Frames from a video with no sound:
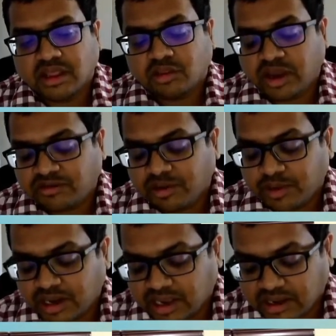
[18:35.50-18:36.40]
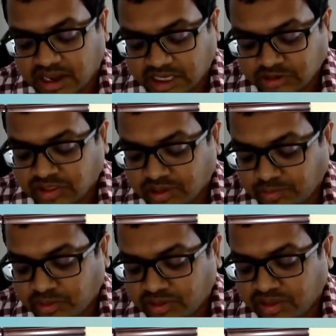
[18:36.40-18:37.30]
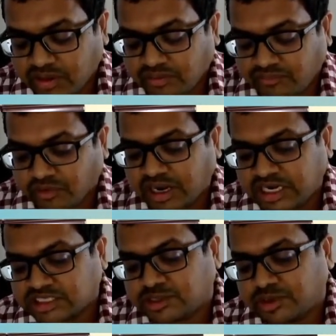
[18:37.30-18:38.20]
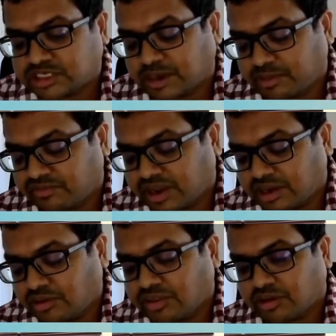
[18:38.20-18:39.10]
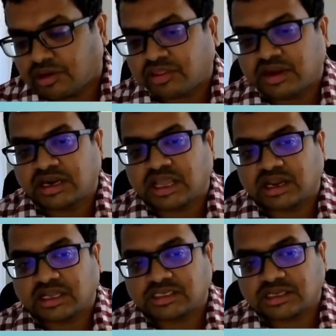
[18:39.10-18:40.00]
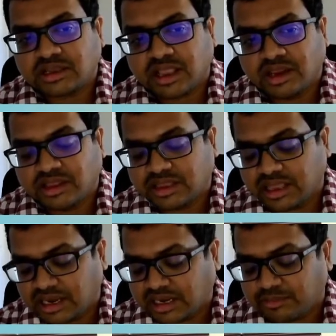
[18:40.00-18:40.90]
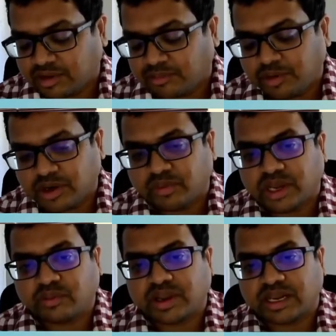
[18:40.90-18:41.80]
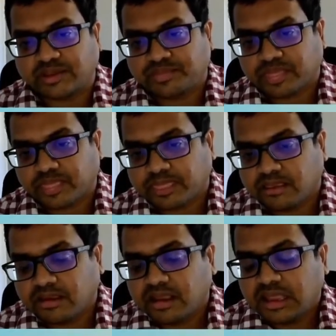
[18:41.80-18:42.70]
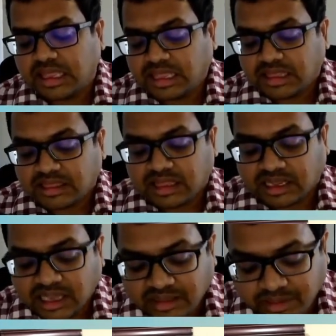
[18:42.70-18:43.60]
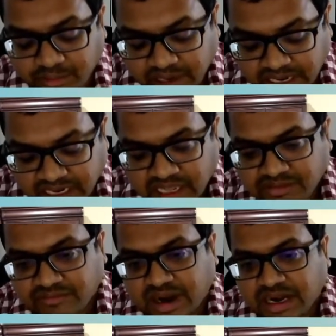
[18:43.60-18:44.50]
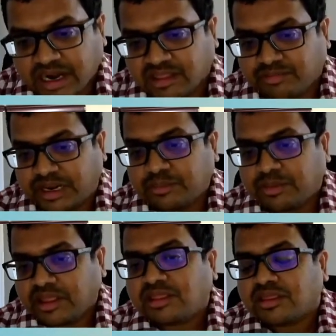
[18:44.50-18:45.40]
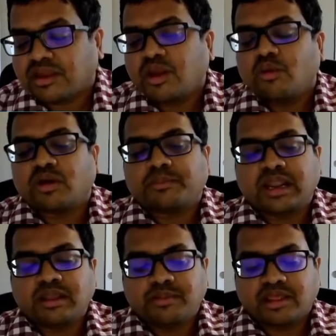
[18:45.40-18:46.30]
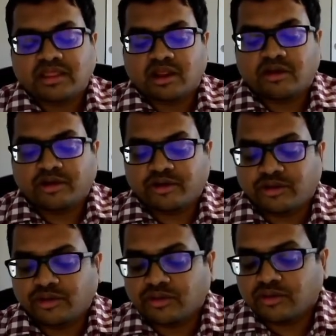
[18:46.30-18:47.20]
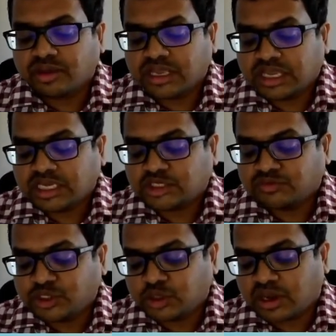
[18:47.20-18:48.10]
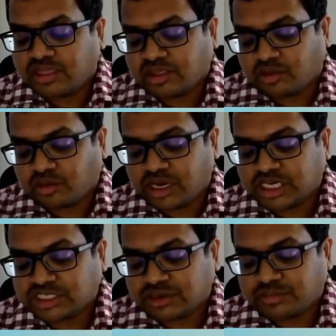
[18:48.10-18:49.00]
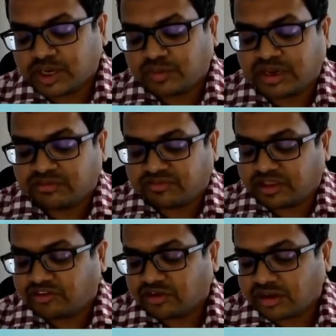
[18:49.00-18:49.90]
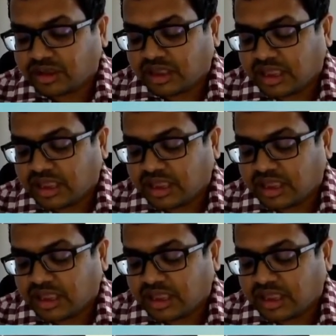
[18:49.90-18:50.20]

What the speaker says: So HeatWave actually supports fully distributed Shapley values across an entire cluster, and it can be computed very quickly. The other explainability technique we've added is PDPs. What PDPs allow you to do is to visualize the correlation between a feature